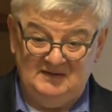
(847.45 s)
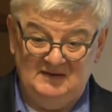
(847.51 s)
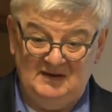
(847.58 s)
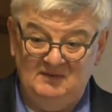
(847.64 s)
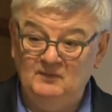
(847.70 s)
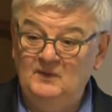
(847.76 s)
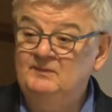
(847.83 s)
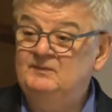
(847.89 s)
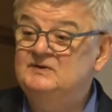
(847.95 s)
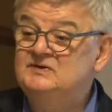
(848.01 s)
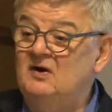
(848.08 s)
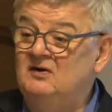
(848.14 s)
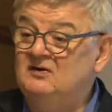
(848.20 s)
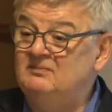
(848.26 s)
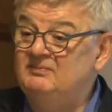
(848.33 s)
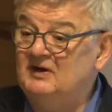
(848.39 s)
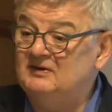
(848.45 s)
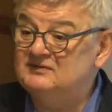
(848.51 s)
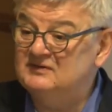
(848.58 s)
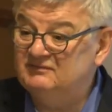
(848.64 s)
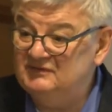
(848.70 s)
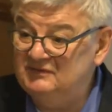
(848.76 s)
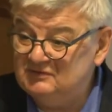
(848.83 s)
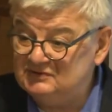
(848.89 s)
And when we talk about the
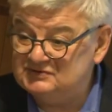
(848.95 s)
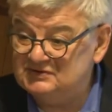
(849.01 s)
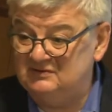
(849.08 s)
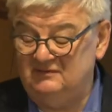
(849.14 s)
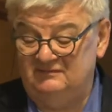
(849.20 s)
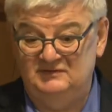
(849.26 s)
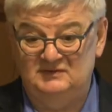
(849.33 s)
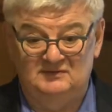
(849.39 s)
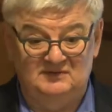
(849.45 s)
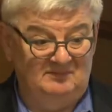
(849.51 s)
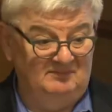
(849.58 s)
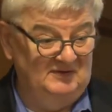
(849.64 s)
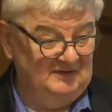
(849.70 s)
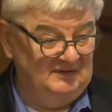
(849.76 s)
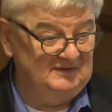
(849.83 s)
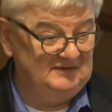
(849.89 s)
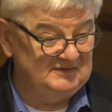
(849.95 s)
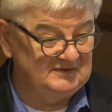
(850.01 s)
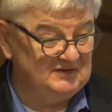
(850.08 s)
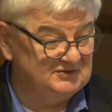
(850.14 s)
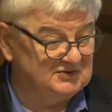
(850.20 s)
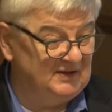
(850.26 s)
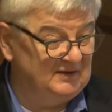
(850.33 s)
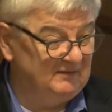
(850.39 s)
future of Europe, ladies and
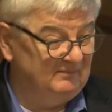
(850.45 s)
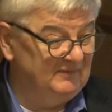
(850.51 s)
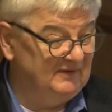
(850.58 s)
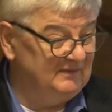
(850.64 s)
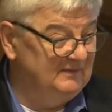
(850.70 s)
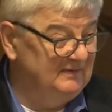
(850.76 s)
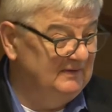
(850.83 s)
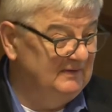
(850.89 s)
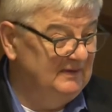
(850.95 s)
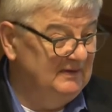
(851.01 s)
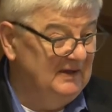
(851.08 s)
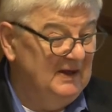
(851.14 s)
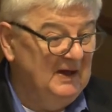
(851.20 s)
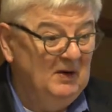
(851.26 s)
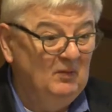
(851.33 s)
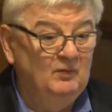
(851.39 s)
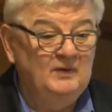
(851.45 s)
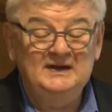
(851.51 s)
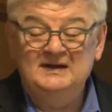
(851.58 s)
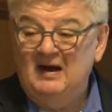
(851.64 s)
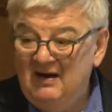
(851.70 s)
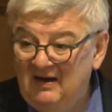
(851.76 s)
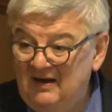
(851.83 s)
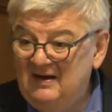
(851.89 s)
gentlemen, we
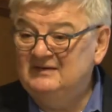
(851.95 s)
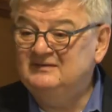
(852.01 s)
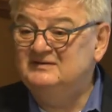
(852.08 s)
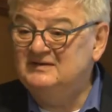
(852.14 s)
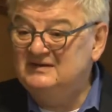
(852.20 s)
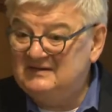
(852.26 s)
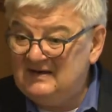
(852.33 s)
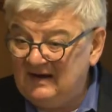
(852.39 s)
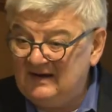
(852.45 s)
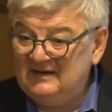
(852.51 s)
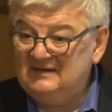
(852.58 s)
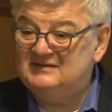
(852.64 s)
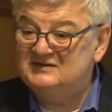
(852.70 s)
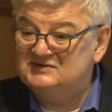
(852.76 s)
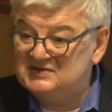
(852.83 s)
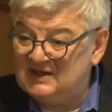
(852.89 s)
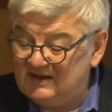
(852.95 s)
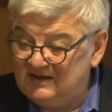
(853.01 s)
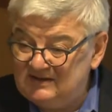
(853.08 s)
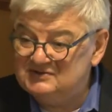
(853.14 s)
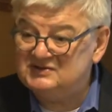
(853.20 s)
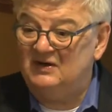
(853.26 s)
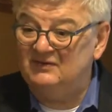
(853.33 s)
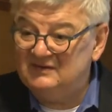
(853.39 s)
can't deny the
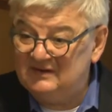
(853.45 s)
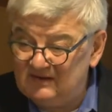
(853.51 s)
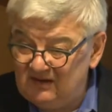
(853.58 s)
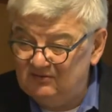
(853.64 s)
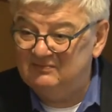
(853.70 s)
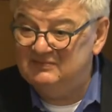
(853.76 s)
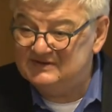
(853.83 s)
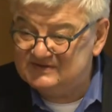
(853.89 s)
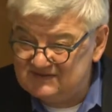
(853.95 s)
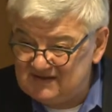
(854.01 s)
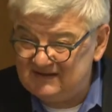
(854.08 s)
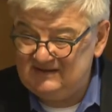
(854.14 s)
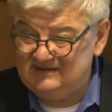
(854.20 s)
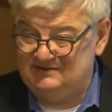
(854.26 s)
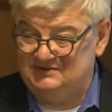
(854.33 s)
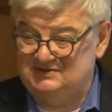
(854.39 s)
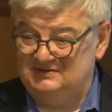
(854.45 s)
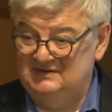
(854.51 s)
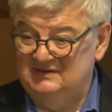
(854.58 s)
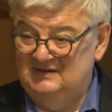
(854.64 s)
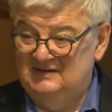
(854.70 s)
change on the global stage.